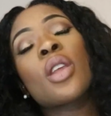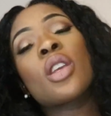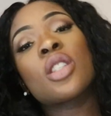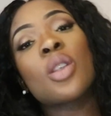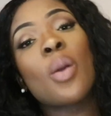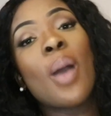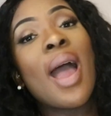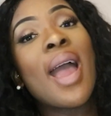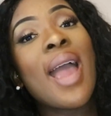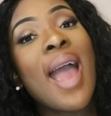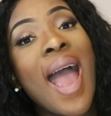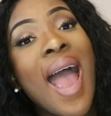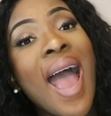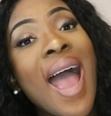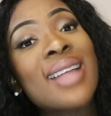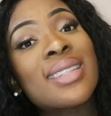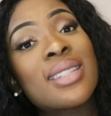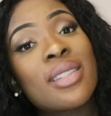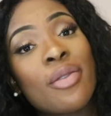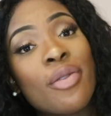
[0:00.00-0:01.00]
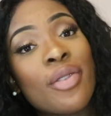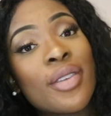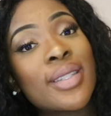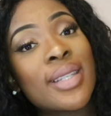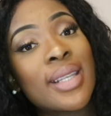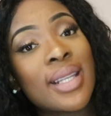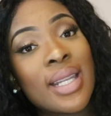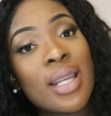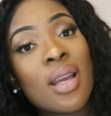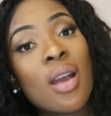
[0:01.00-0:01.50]
So I had to
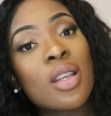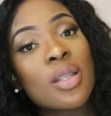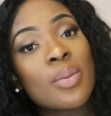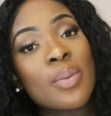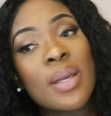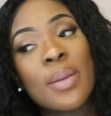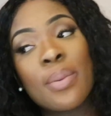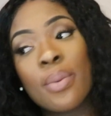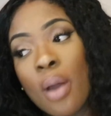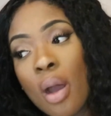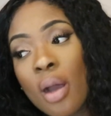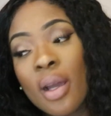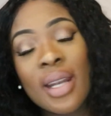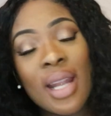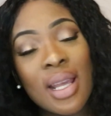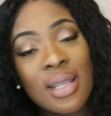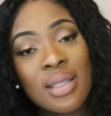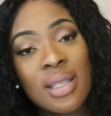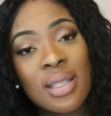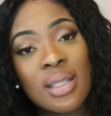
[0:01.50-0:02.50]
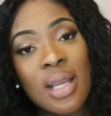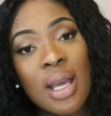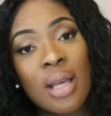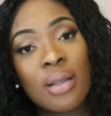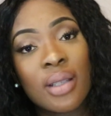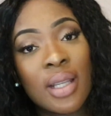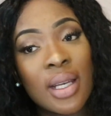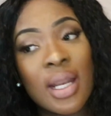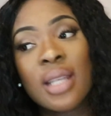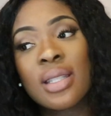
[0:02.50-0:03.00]
physically ask people, oh, can I sit
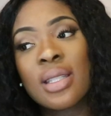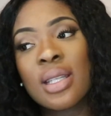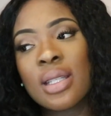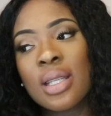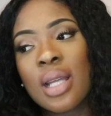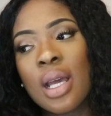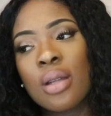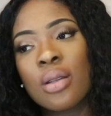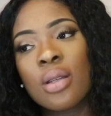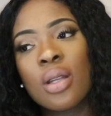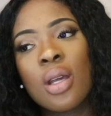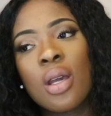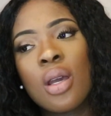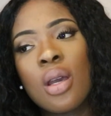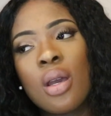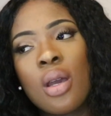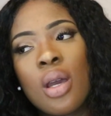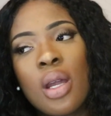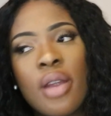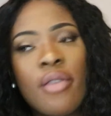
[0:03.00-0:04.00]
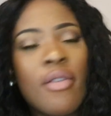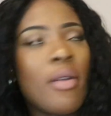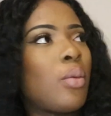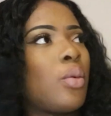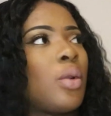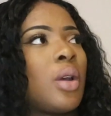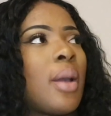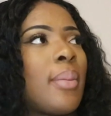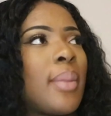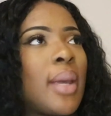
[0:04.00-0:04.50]
down? Can I sit down? And
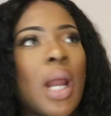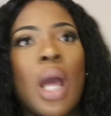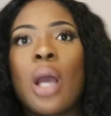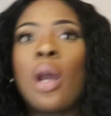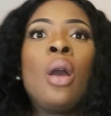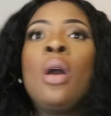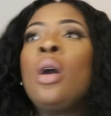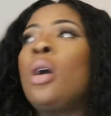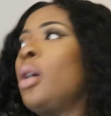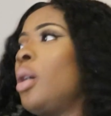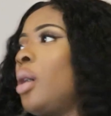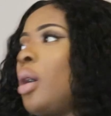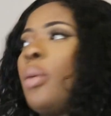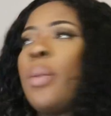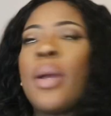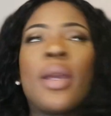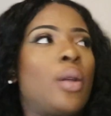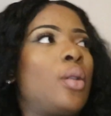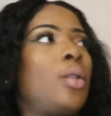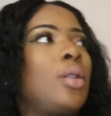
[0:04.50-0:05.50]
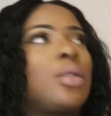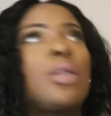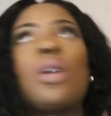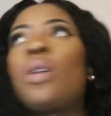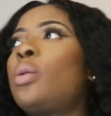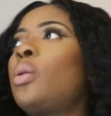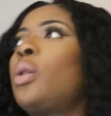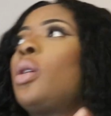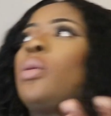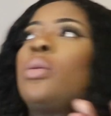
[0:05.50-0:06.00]
everyone would look at me like, oh my gosh,
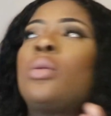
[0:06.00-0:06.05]
oh my.